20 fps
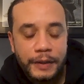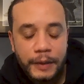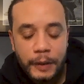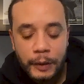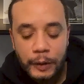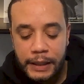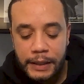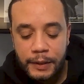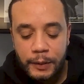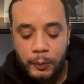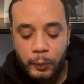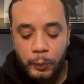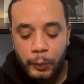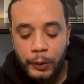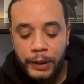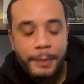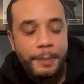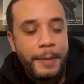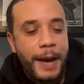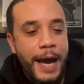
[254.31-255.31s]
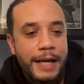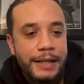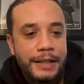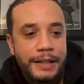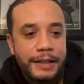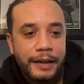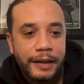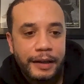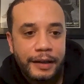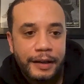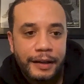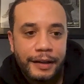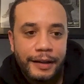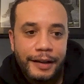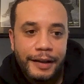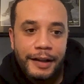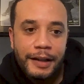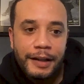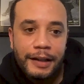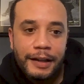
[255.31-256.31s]
So it's reimagining
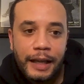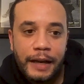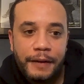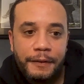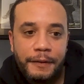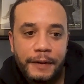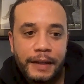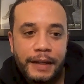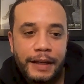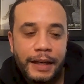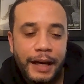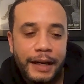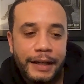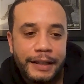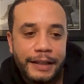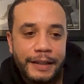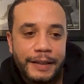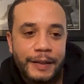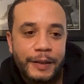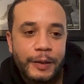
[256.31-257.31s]
life in the nineties.